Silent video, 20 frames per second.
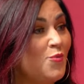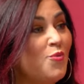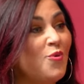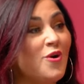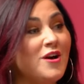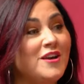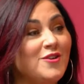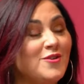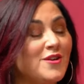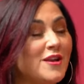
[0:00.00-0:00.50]

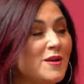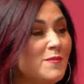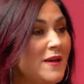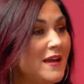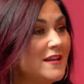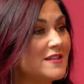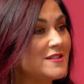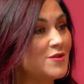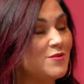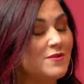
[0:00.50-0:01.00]
What are you going to
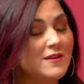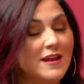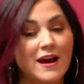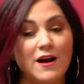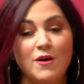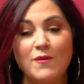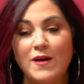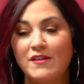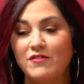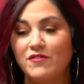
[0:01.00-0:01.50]
make? So
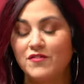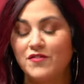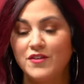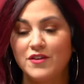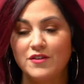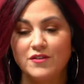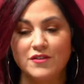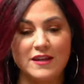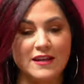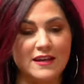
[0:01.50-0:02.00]
now I
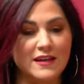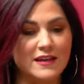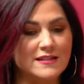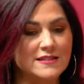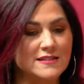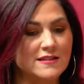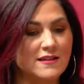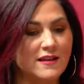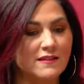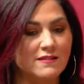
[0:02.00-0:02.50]
feel it
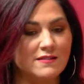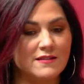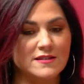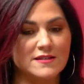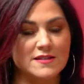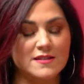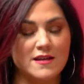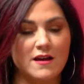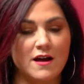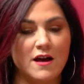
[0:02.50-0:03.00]
is like
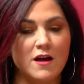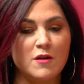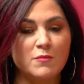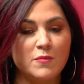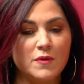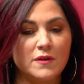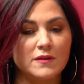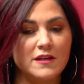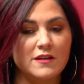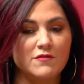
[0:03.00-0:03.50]
this
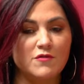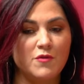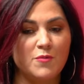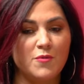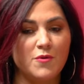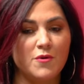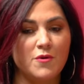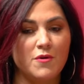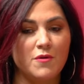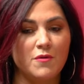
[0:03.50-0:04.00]

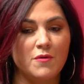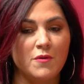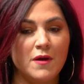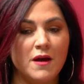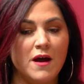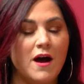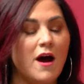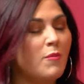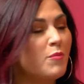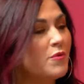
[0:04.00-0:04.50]
unbelievable
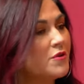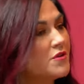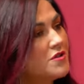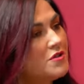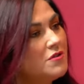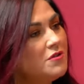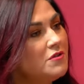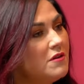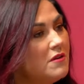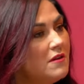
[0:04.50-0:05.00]

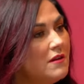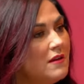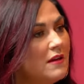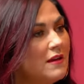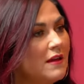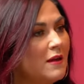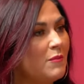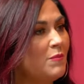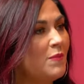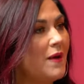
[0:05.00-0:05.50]
opportunity
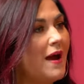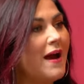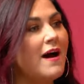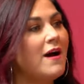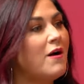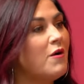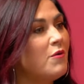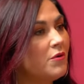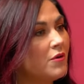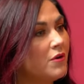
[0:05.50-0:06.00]
and
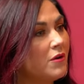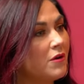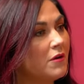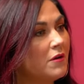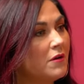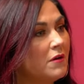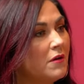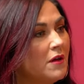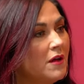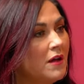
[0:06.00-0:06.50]
power,
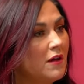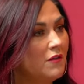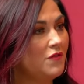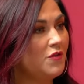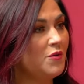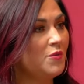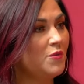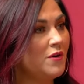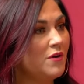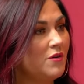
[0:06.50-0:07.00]
if
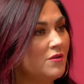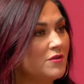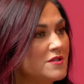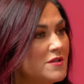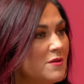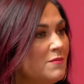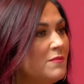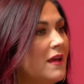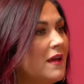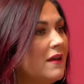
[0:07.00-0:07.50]
you will,
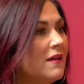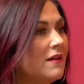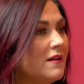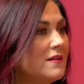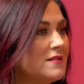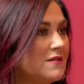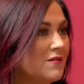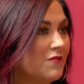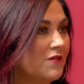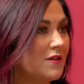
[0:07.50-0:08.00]
to make a
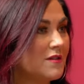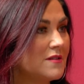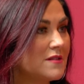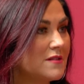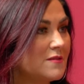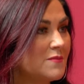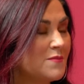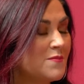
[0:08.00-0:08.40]
difference.